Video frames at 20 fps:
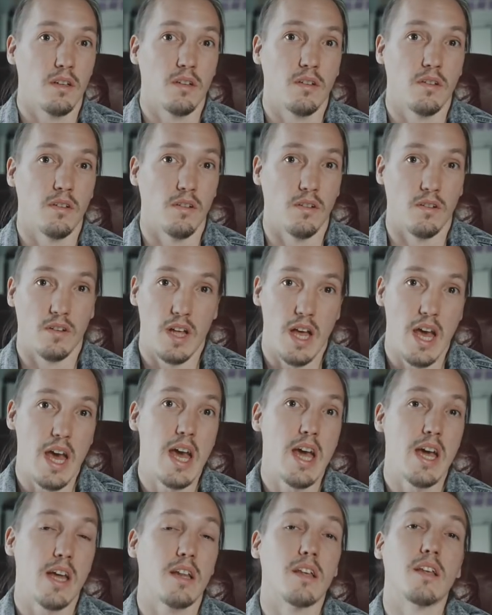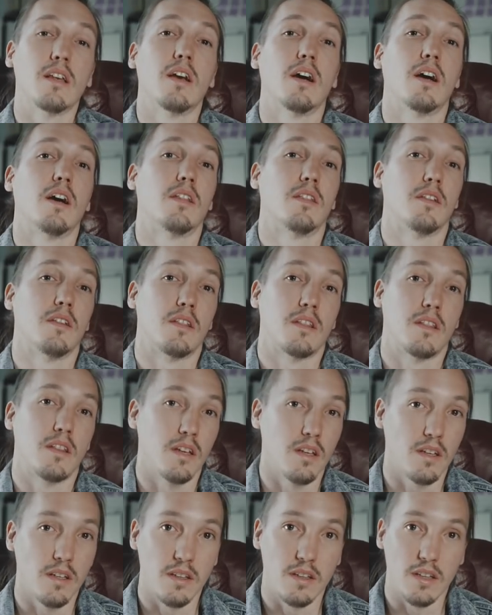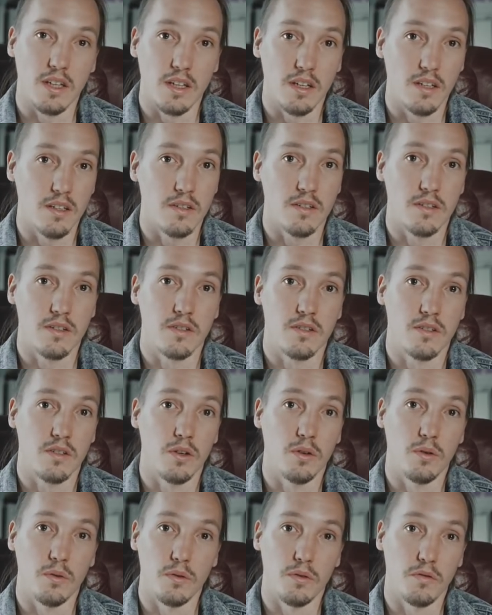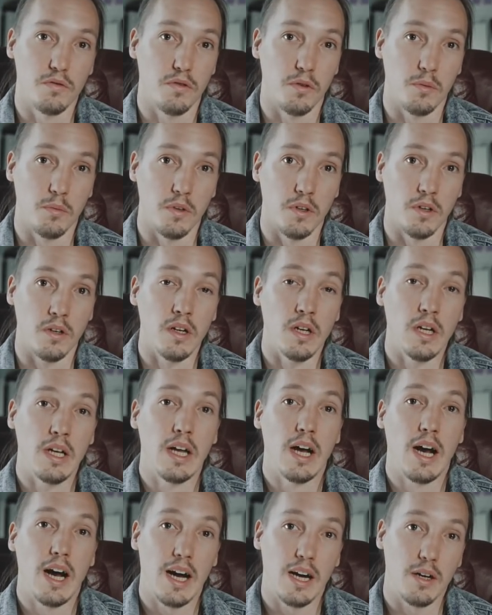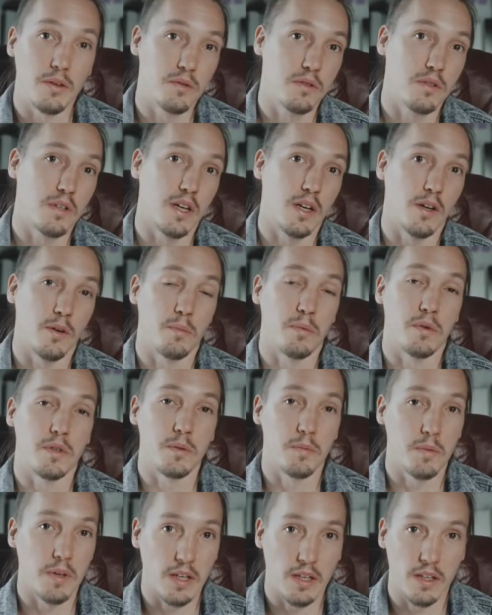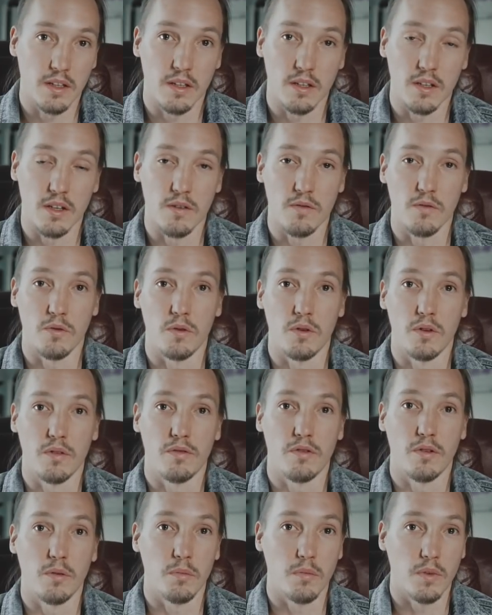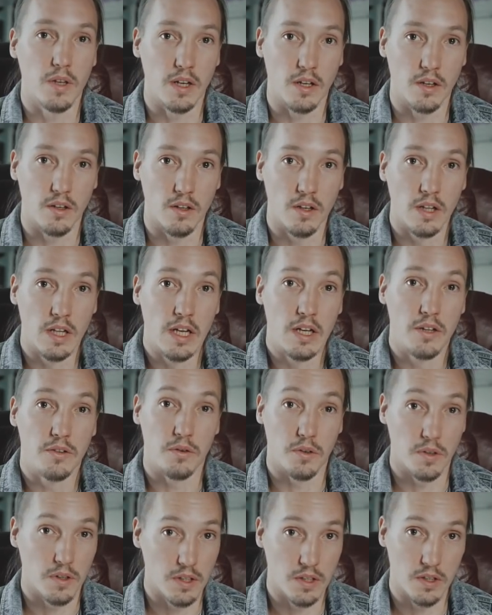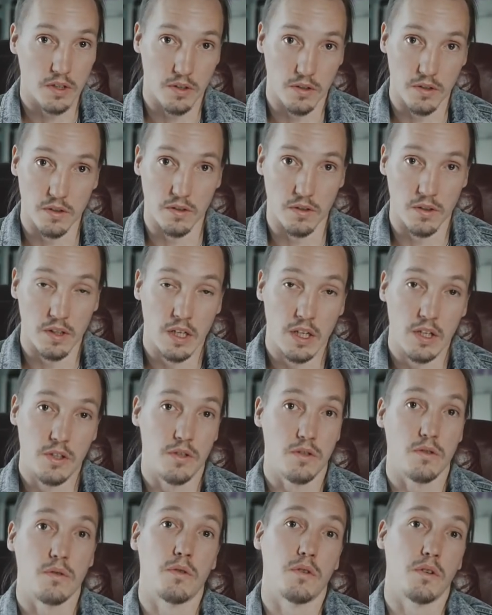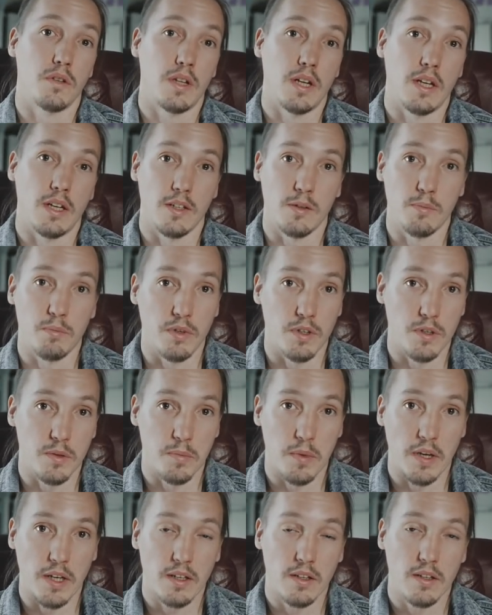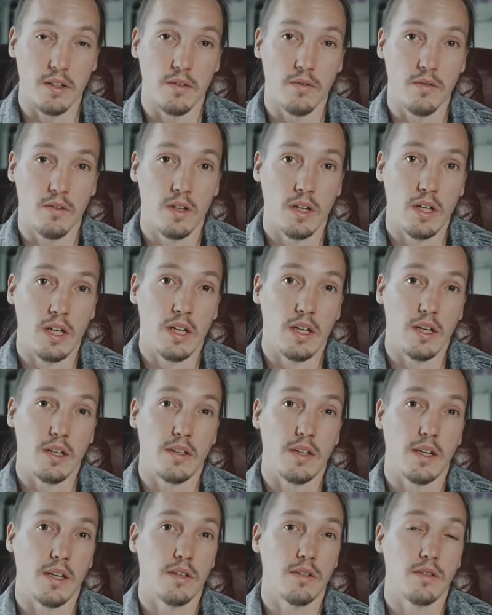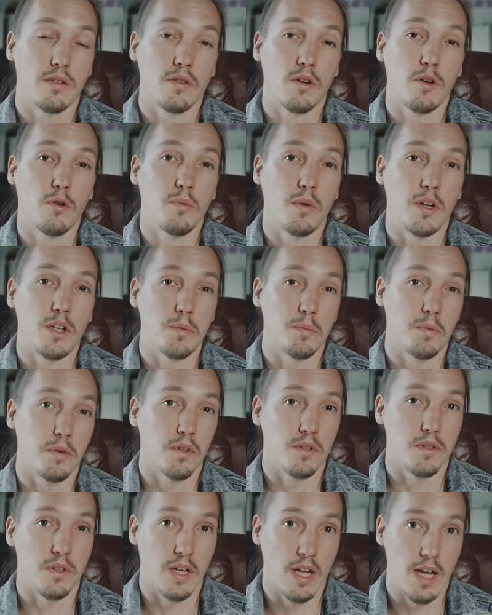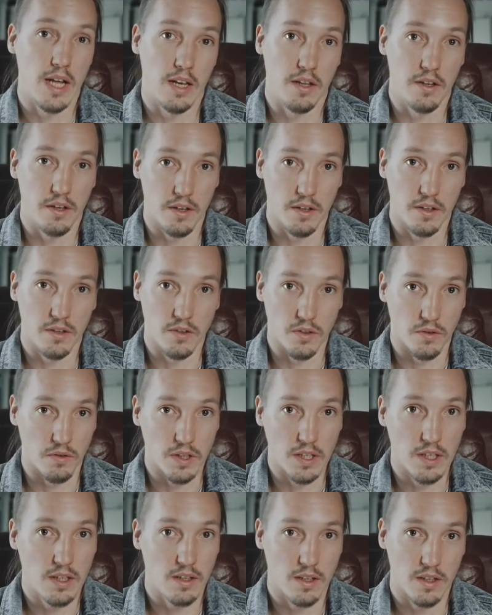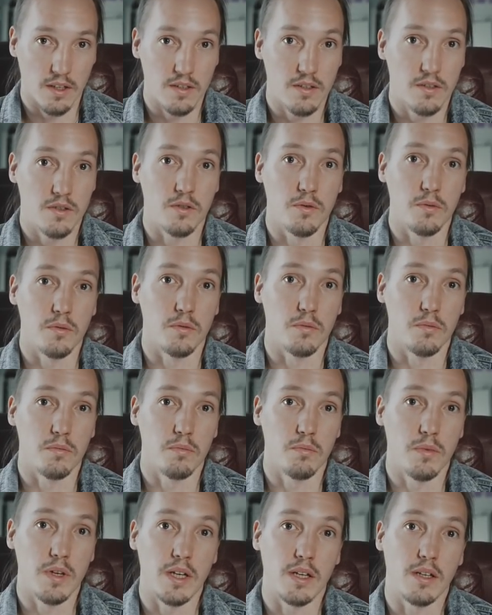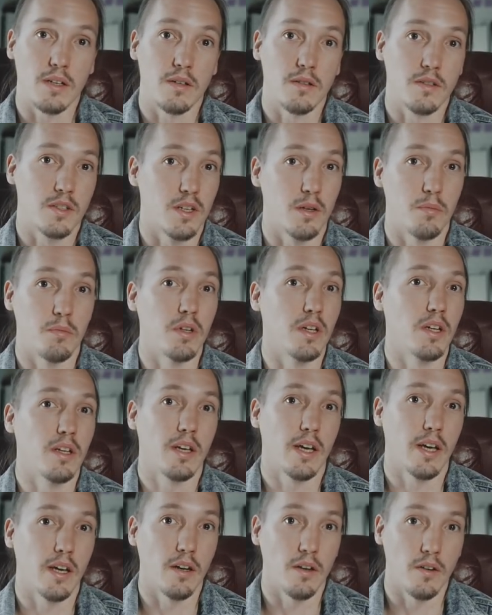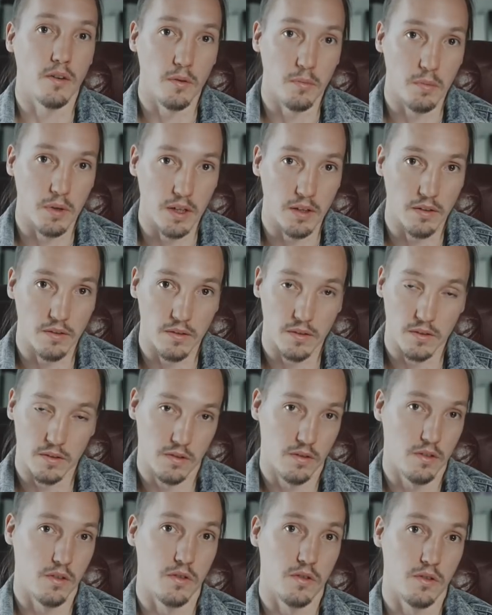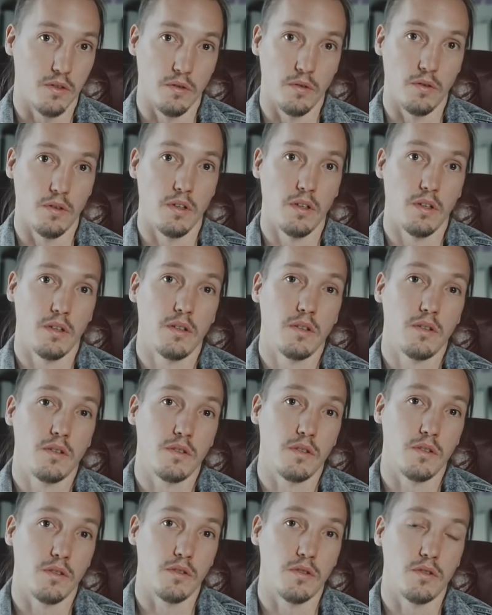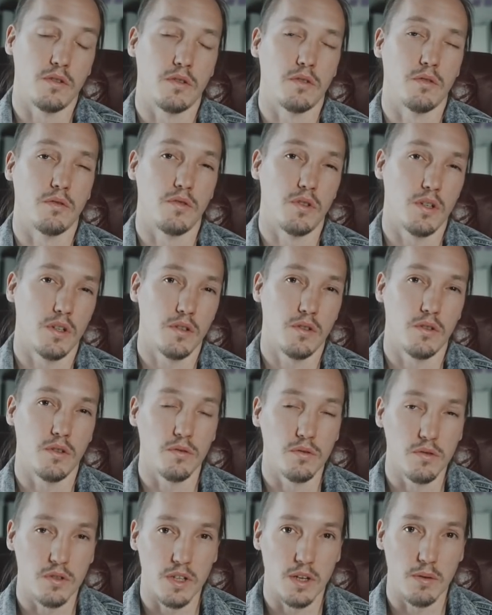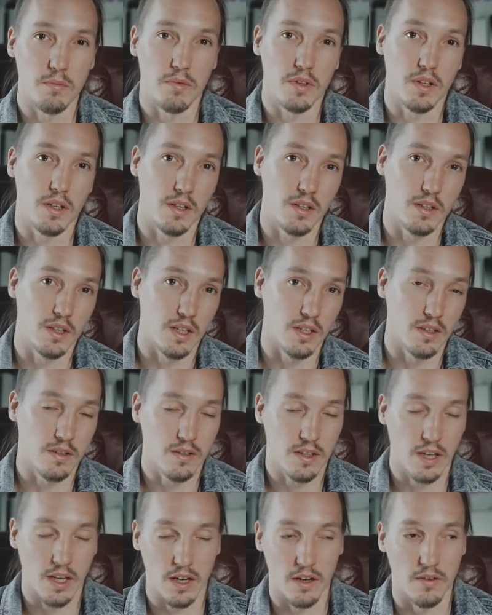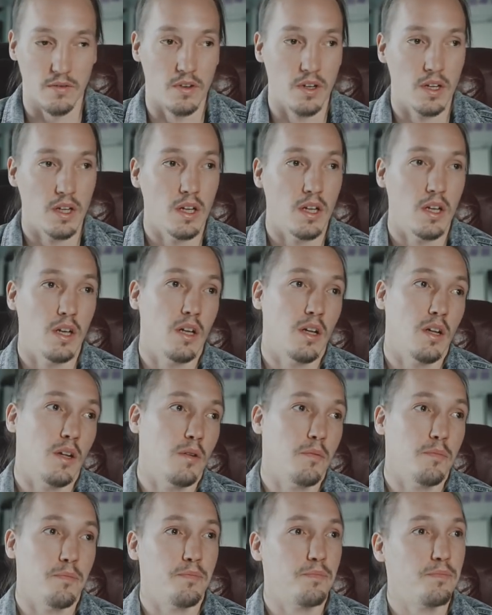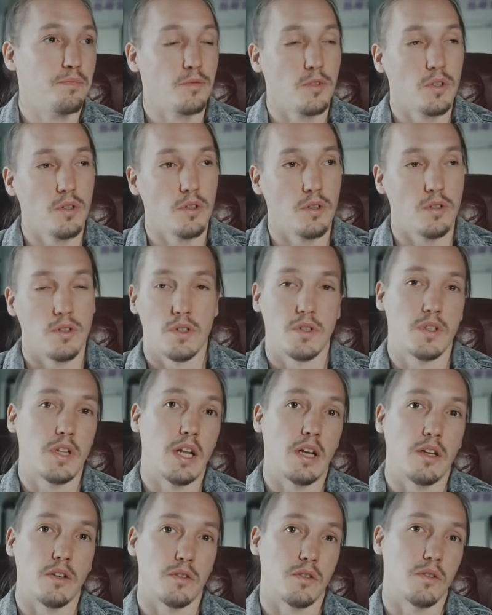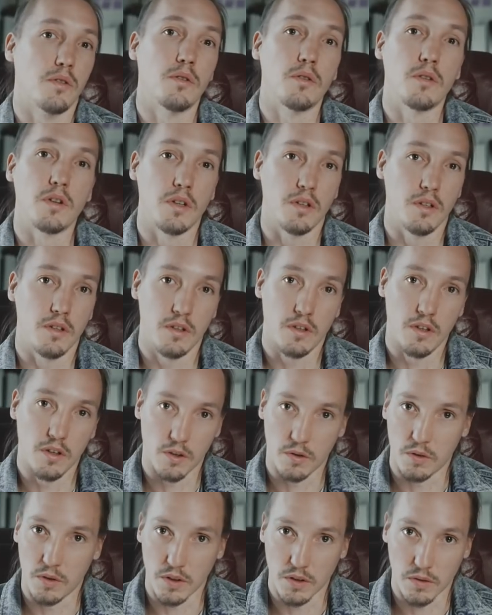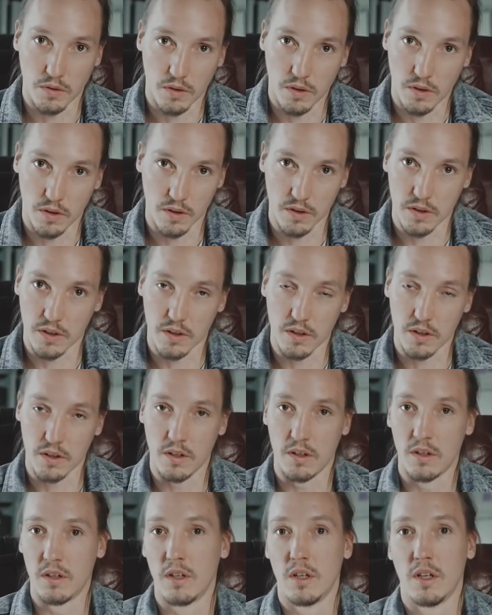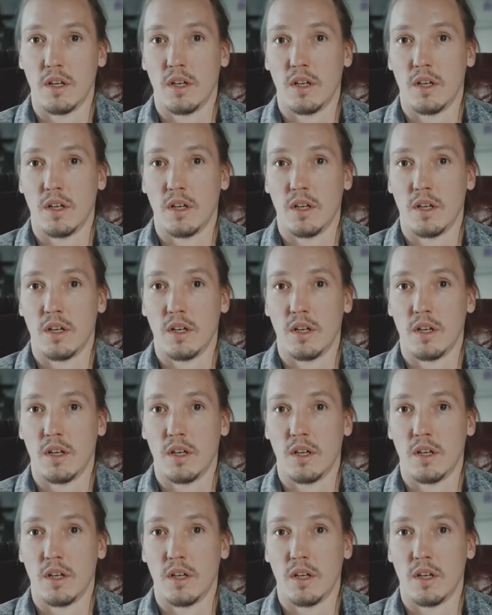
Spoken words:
you know, any other thing that is told from a outsider perspective or from like a traditional storytelling perspective. It takes so much personality and uniqueness to make somebody care about the story. So to just do something that's kind of, you know, just telling a story according to all the